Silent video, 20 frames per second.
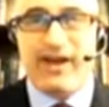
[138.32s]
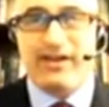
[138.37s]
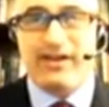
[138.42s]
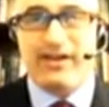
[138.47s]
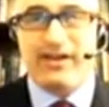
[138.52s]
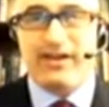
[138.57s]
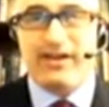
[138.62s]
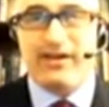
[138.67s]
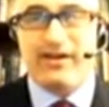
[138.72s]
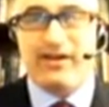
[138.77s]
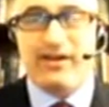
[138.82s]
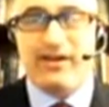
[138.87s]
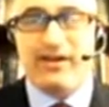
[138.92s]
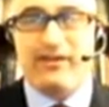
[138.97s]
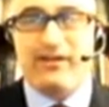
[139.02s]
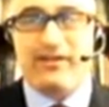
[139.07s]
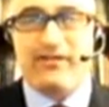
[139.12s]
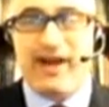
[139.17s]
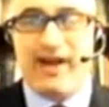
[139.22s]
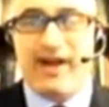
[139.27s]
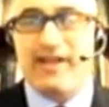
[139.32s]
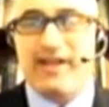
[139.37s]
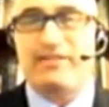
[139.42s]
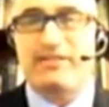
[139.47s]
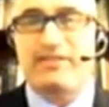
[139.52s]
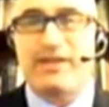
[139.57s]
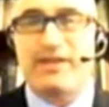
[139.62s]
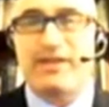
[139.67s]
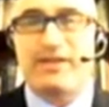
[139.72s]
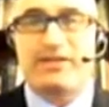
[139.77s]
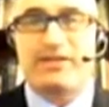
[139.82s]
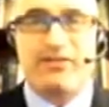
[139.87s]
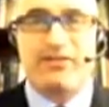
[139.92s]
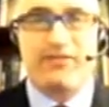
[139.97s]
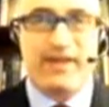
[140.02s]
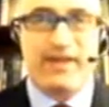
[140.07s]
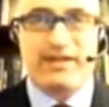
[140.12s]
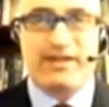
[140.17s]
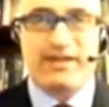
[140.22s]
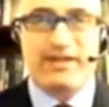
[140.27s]
and their finance minister
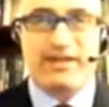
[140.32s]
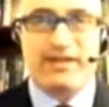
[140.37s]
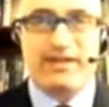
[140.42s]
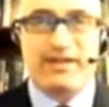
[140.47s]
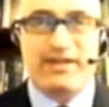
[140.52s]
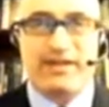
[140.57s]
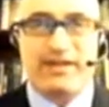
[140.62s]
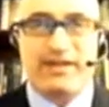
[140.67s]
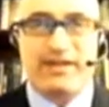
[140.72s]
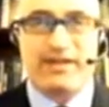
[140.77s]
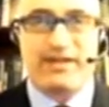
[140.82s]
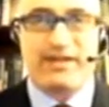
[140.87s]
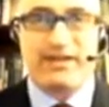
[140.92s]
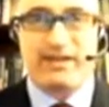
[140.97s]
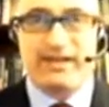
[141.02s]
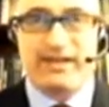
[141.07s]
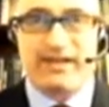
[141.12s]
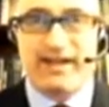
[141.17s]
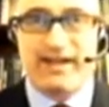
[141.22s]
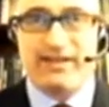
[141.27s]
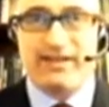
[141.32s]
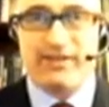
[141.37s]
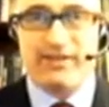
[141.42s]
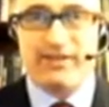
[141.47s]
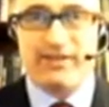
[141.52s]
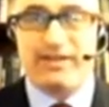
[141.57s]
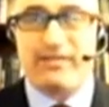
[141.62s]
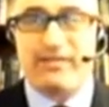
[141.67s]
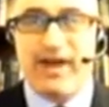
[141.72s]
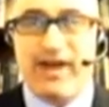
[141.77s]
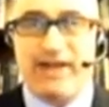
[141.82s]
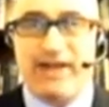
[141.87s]
are basically said in the recent